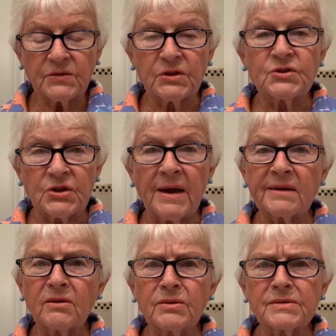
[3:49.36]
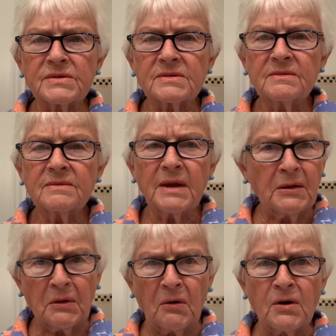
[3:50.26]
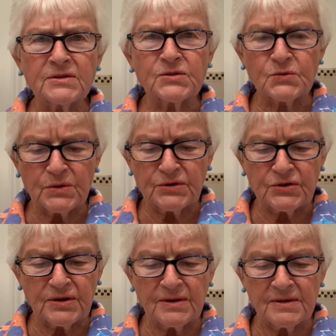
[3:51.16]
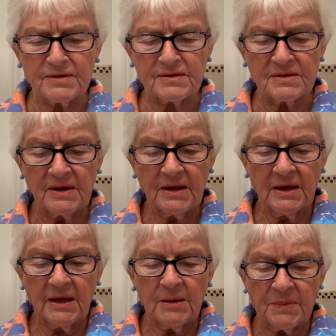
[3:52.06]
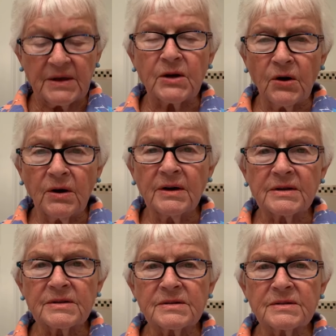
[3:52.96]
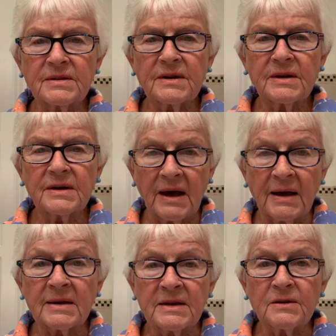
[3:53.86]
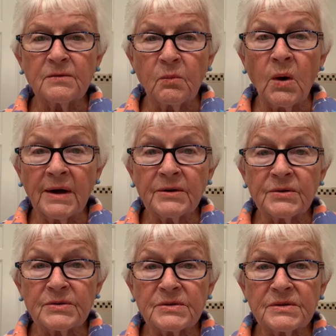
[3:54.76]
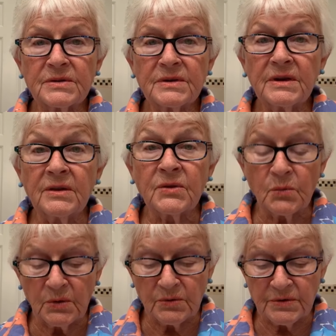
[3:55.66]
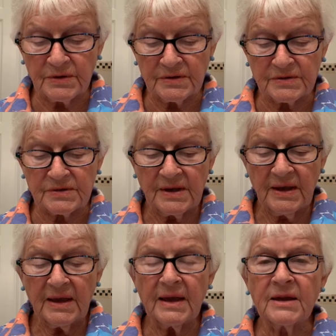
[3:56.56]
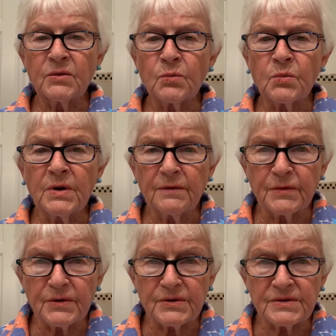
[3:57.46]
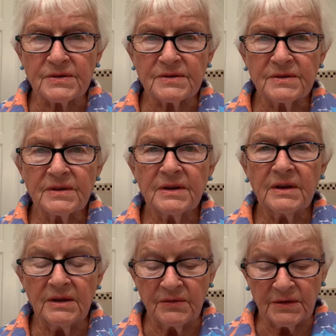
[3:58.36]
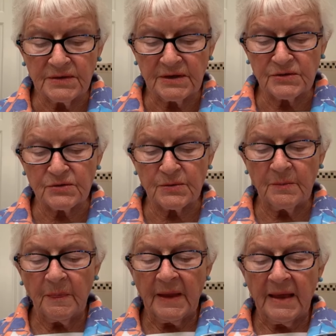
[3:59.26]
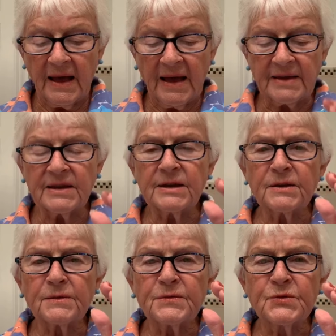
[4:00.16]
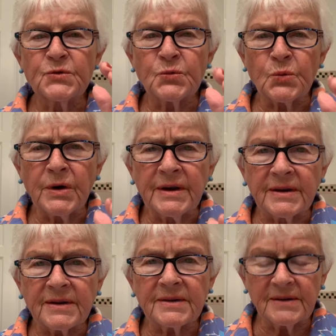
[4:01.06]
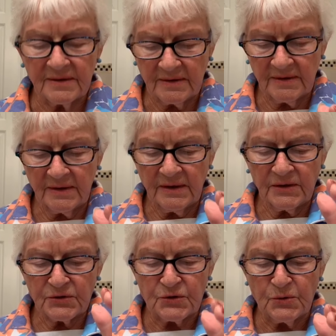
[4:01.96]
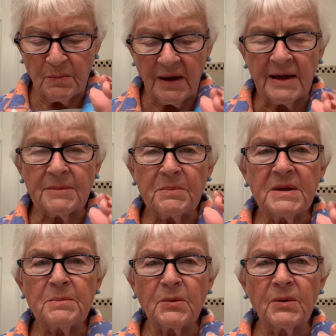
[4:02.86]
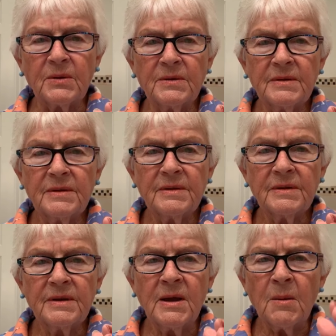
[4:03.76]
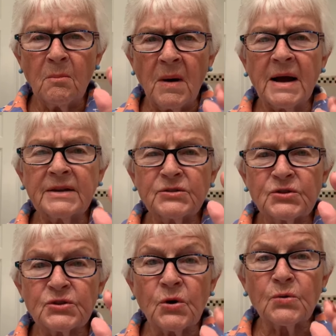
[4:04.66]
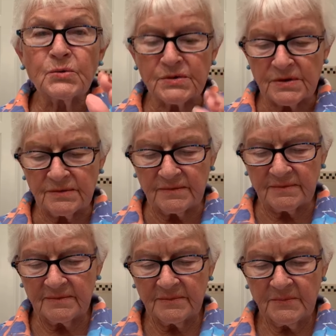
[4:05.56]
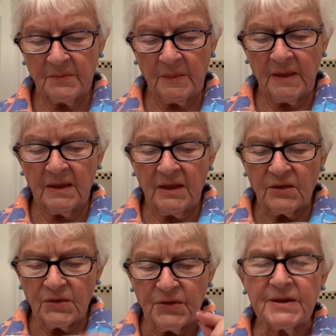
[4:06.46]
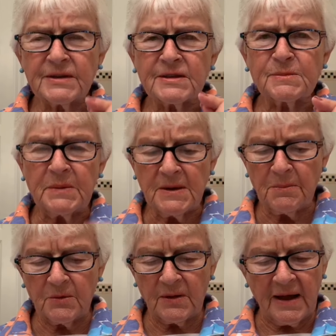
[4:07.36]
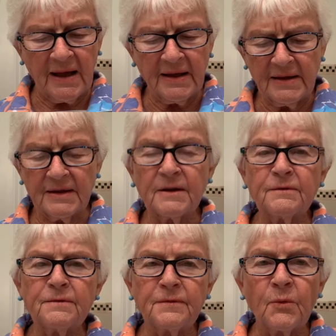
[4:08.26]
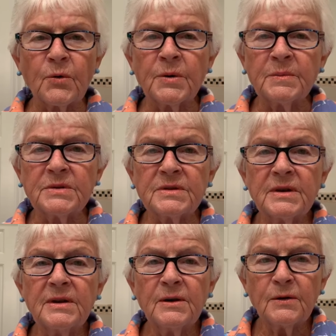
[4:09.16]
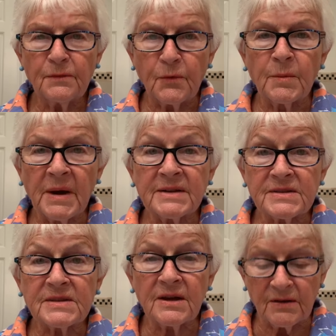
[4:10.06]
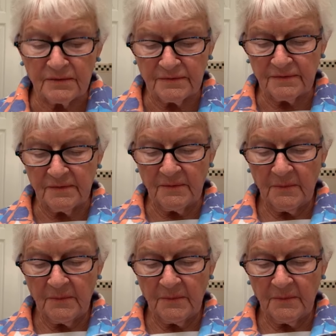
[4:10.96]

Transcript: the jackals and the ostriches, because I give waters in the wilderness and rivers in the desert. I give drink to my people, my chosen. This people I have formed for myself.